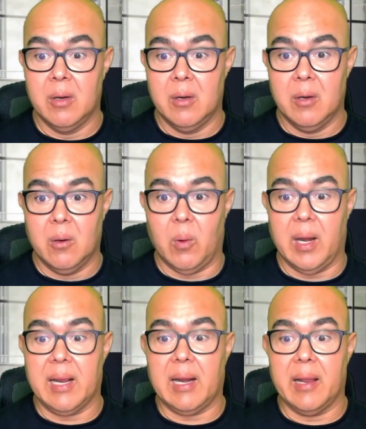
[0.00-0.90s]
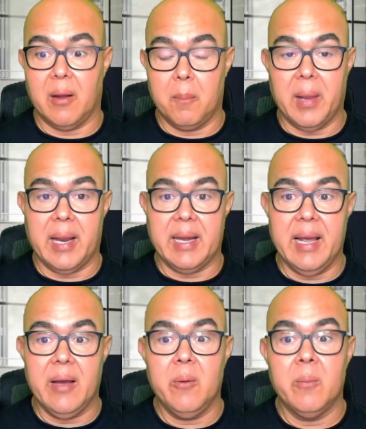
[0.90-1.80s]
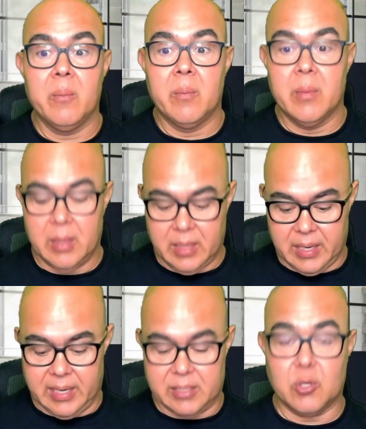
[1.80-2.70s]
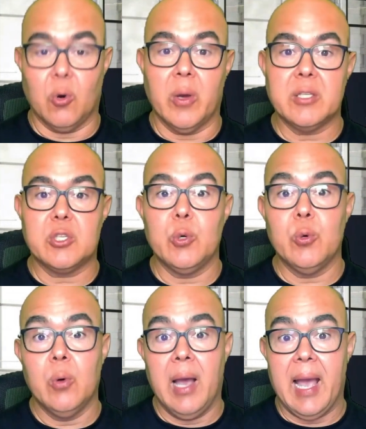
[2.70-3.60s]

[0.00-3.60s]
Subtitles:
When I click on Pay Now, it's going to